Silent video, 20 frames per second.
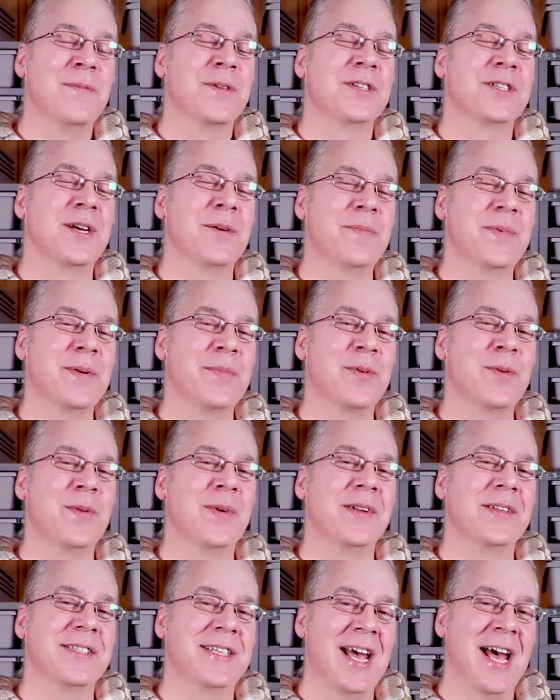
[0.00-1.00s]
Some people
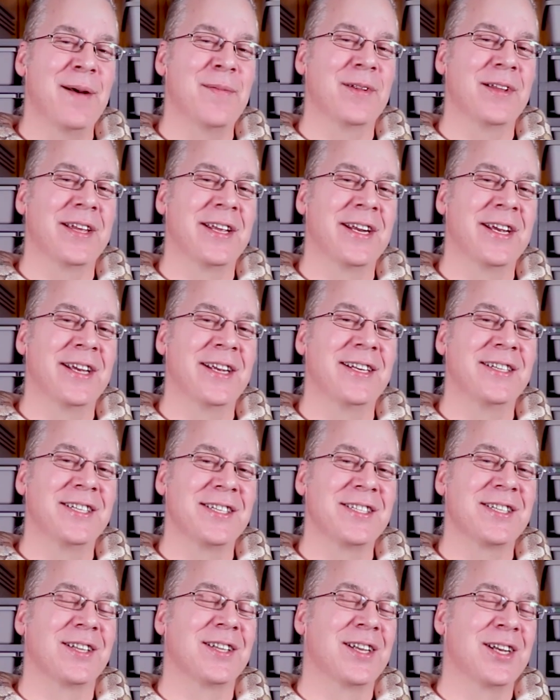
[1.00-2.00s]
will dabble in it
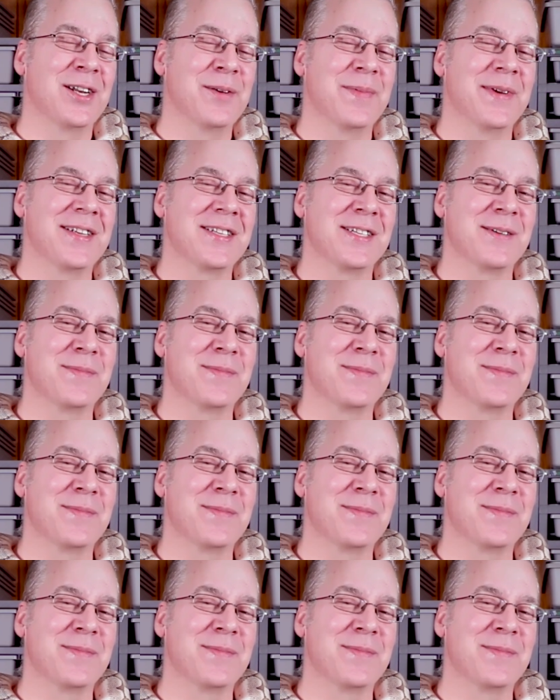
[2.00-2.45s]
just a little bit,